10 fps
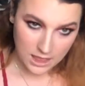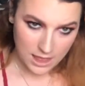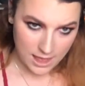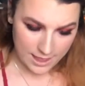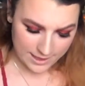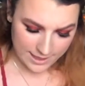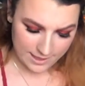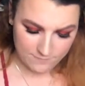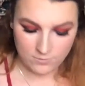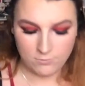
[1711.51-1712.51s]
I
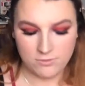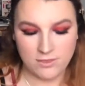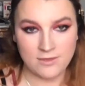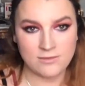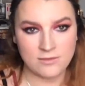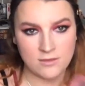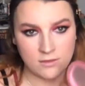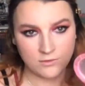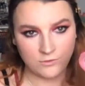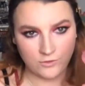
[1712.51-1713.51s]
have used this
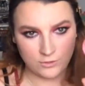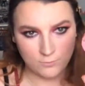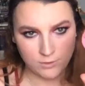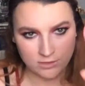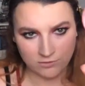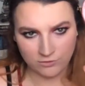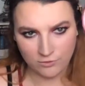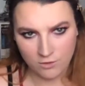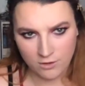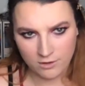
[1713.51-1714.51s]
to the point the
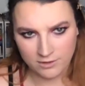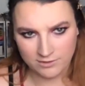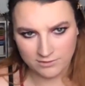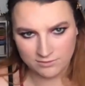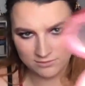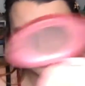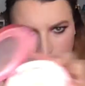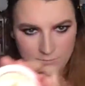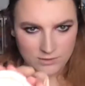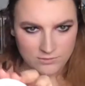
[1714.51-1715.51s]
star is,
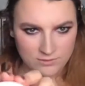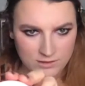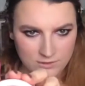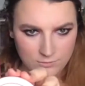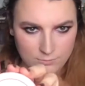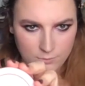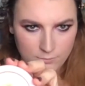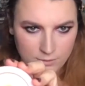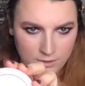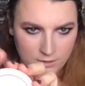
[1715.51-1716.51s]
just get it to a point
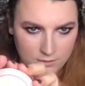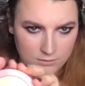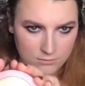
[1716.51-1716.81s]
where I can,